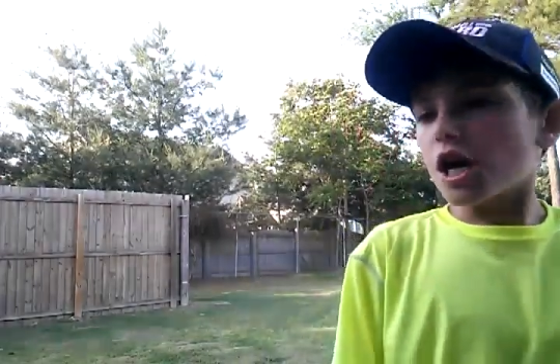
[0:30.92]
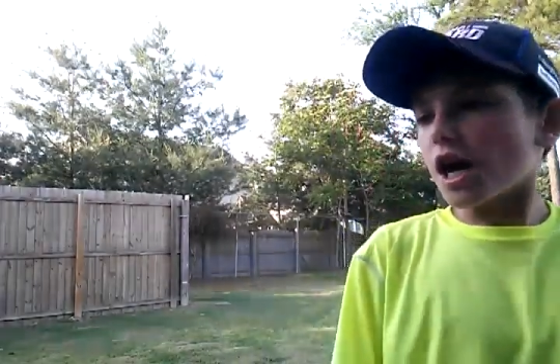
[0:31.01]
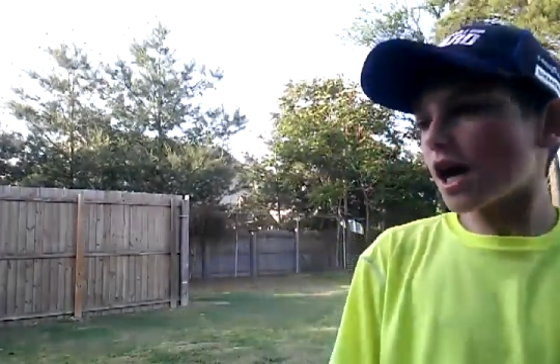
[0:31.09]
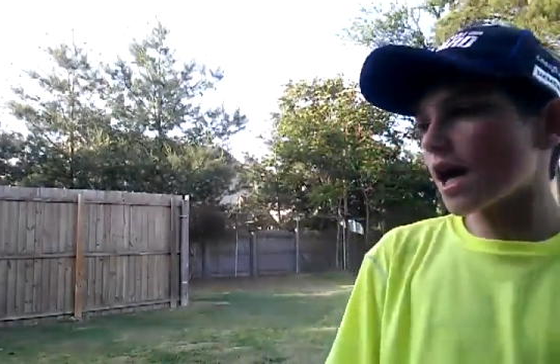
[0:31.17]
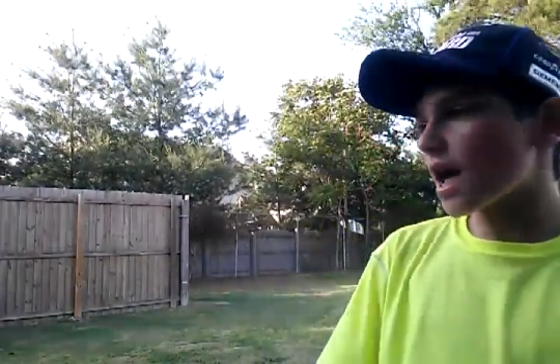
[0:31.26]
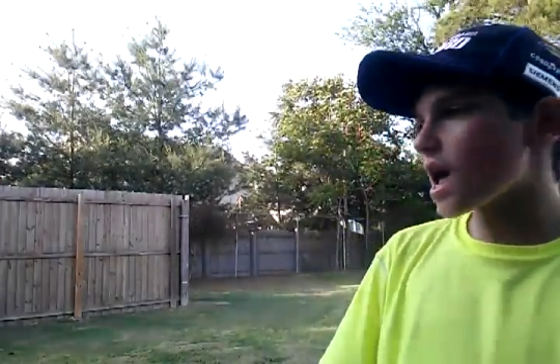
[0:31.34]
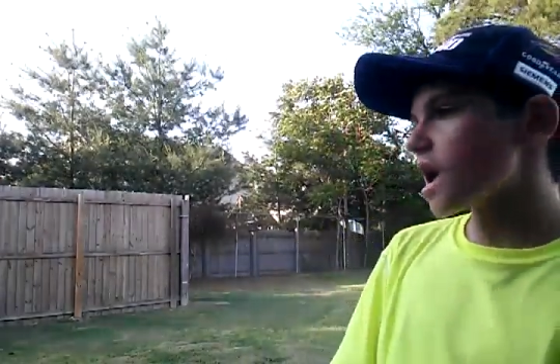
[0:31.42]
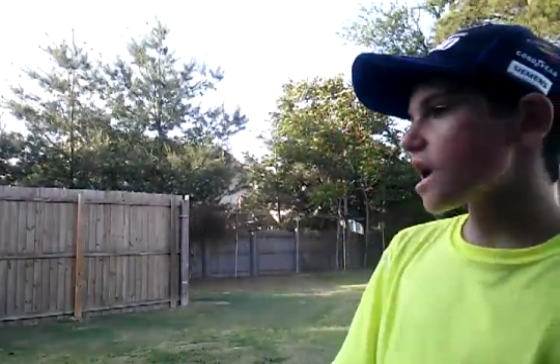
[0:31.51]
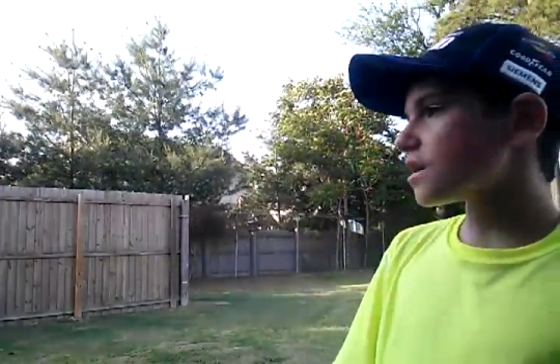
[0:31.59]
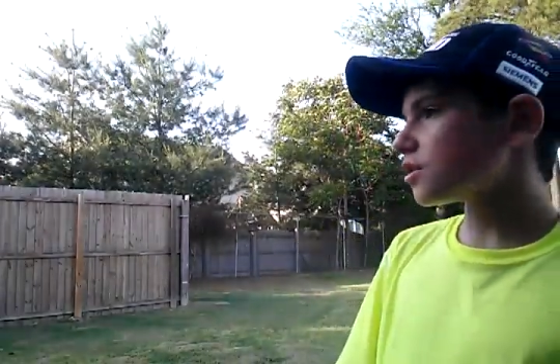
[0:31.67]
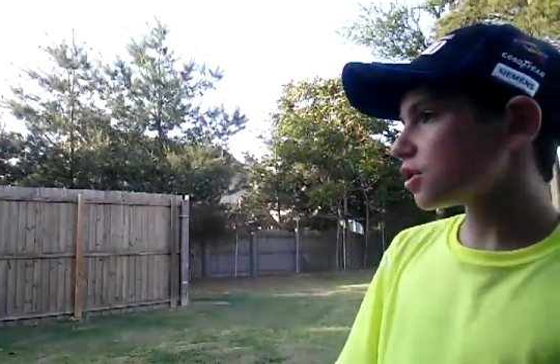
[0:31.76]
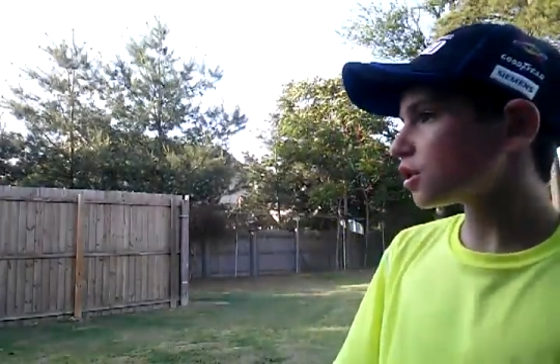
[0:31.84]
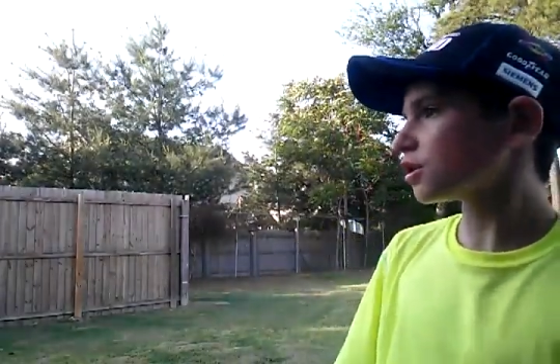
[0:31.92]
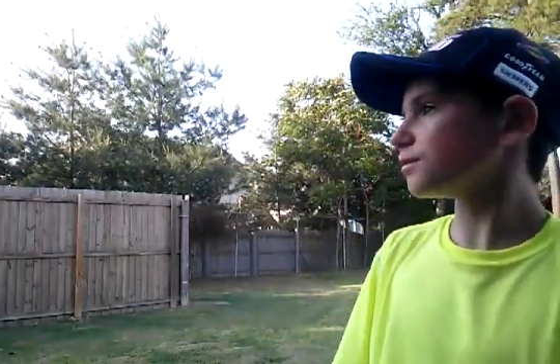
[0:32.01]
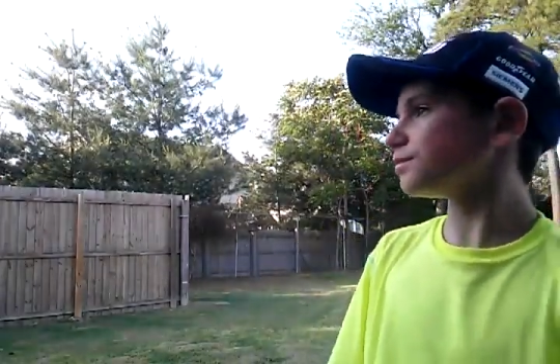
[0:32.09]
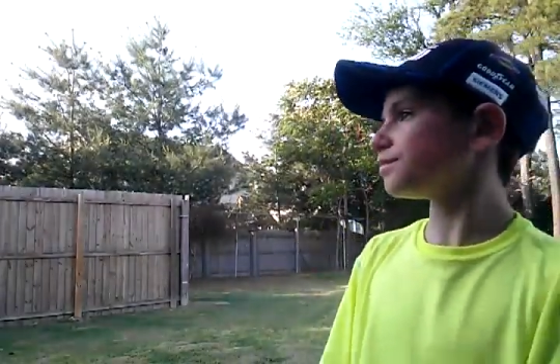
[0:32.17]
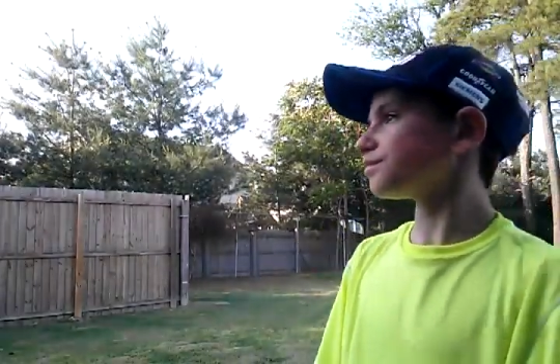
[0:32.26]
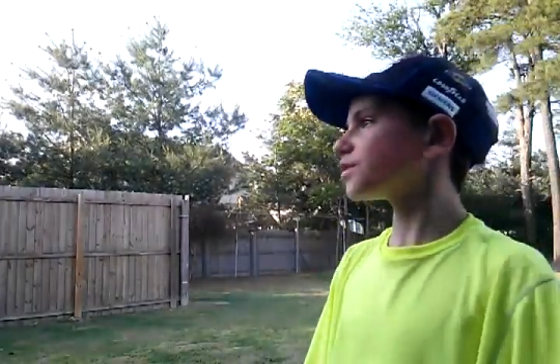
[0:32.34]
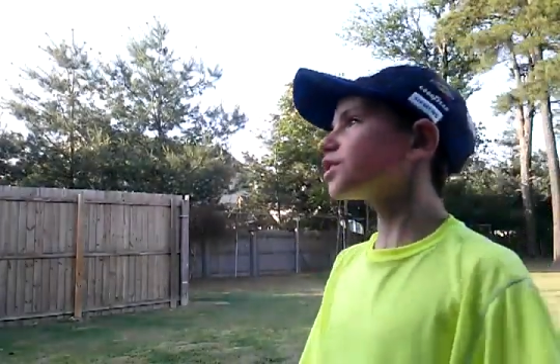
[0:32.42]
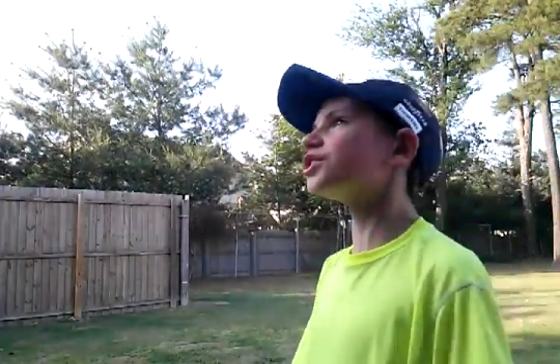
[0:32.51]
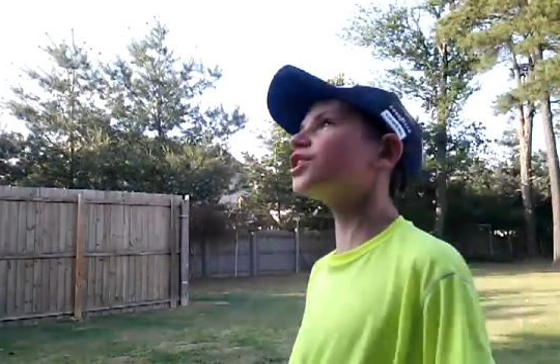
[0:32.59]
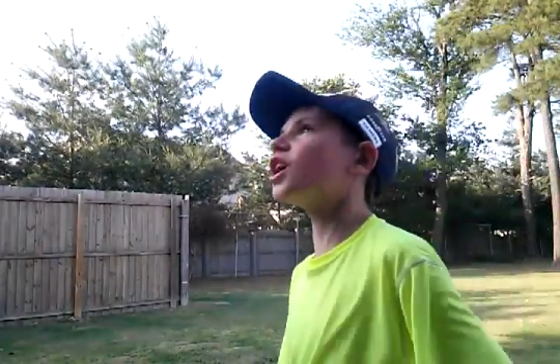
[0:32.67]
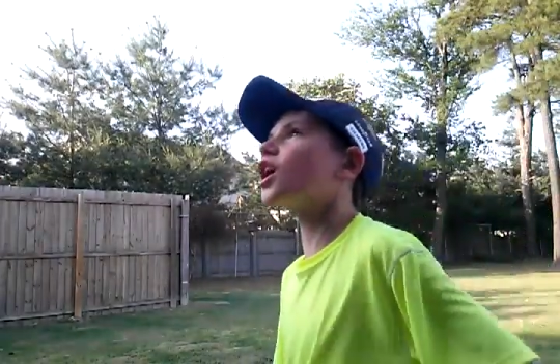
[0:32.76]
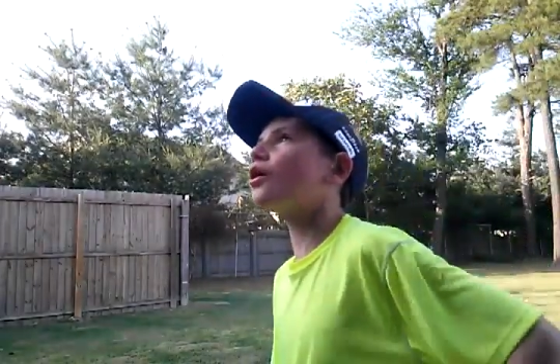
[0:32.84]
And, you
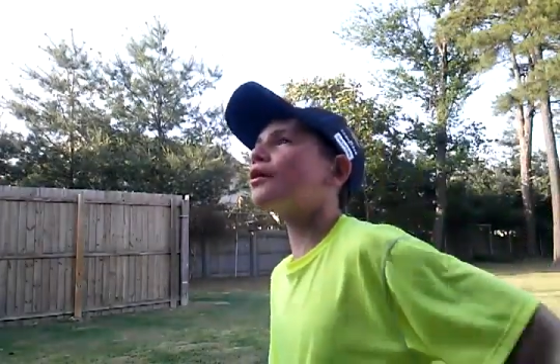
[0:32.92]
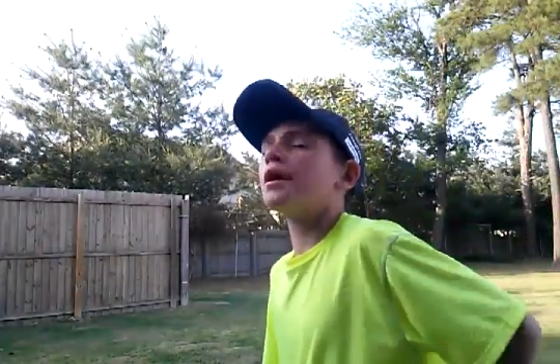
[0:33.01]
know,